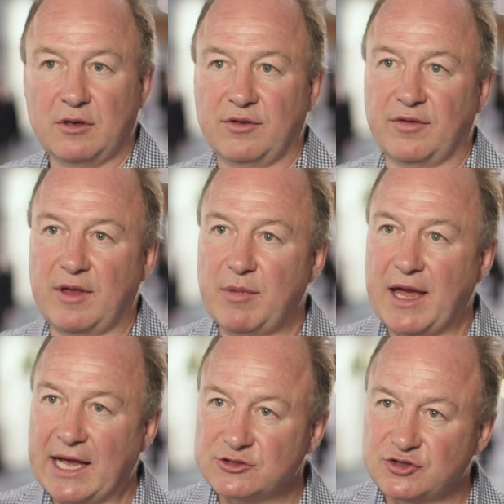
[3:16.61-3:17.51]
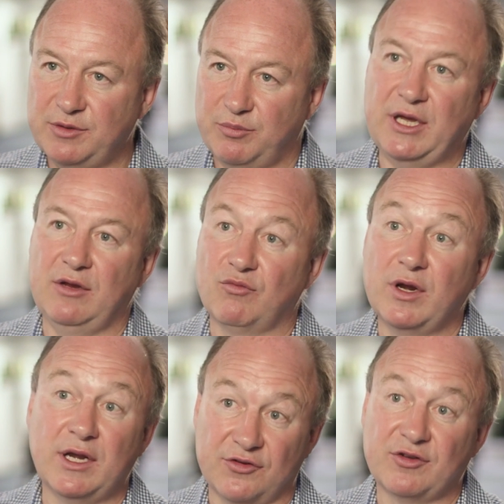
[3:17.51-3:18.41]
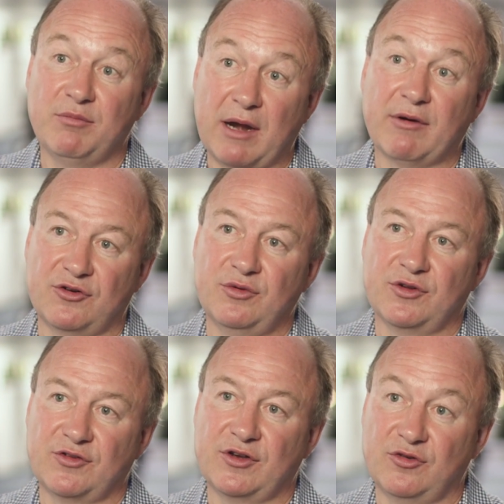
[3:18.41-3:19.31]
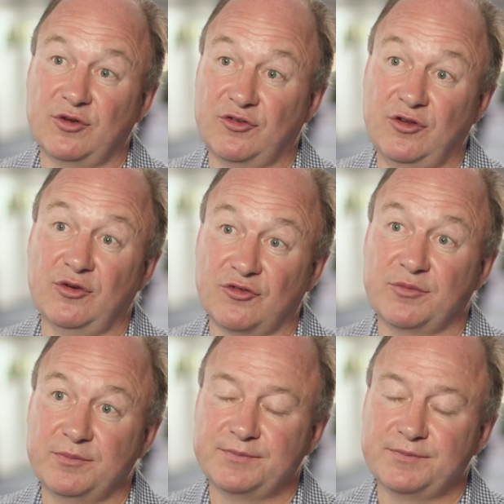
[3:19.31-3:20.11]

that there may actually be really some merit to its, to its use.